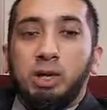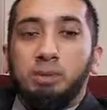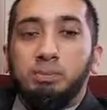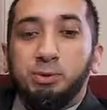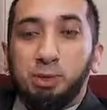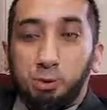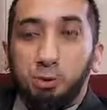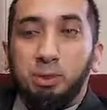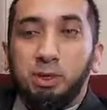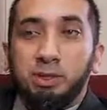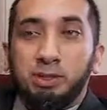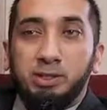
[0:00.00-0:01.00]
up
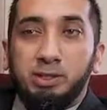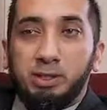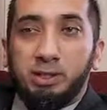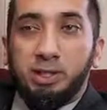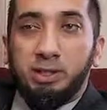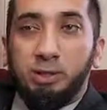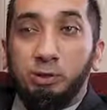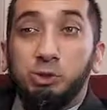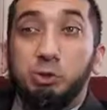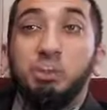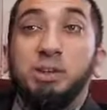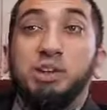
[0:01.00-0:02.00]
stupid in the dictionary or
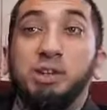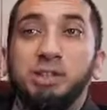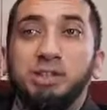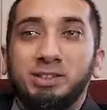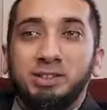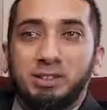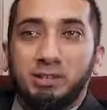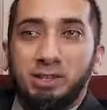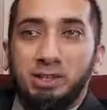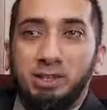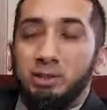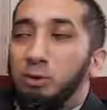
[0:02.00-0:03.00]
stupidity in the
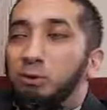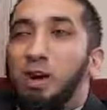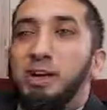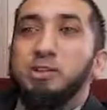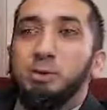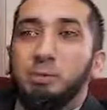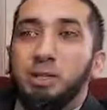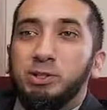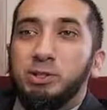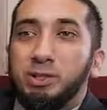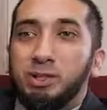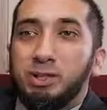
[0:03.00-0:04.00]
dictionary, you'll find his
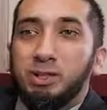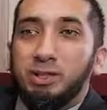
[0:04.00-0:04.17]
picture,